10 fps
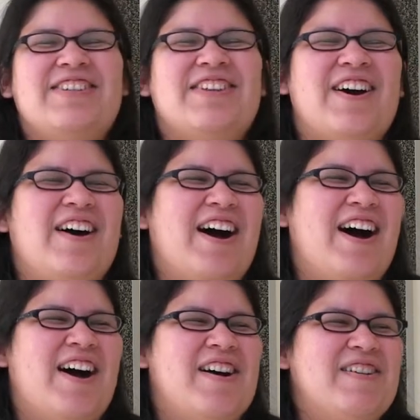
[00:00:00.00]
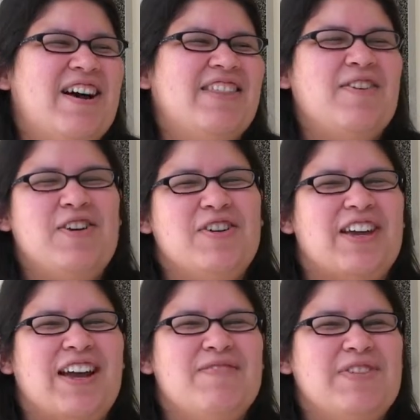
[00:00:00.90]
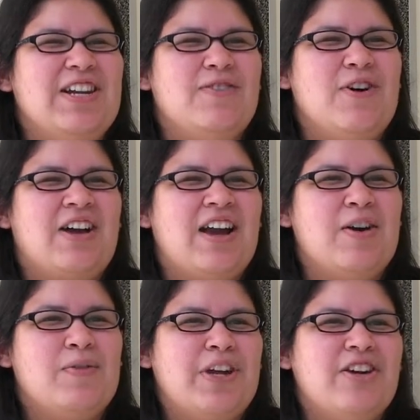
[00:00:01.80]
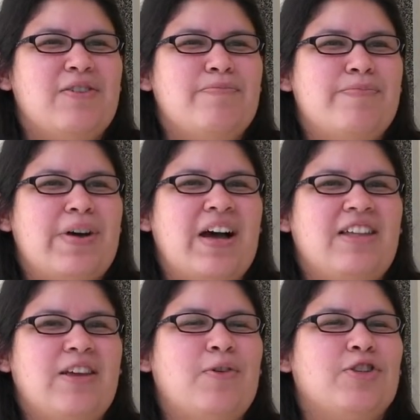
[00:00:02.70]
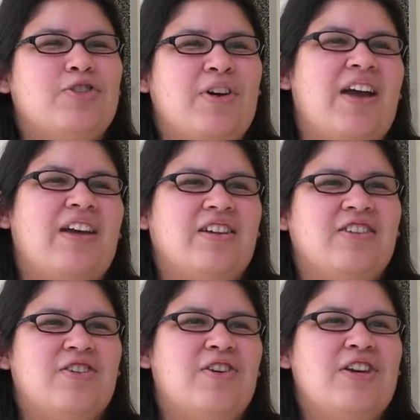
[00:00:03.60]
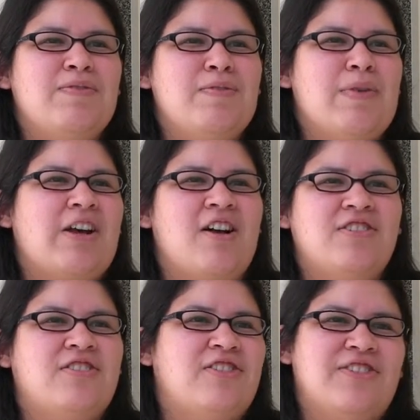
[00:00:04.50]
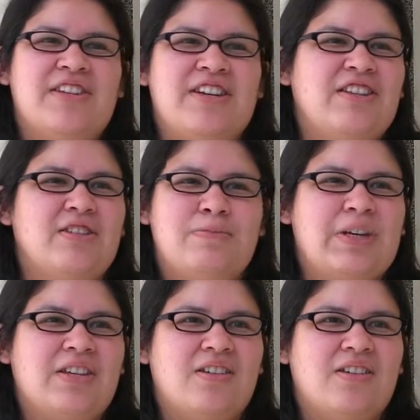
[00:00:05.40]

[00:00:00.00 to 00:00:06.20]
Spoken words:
So they were looking at me kind of weird, but they were trying, even my counselors, they didn't speak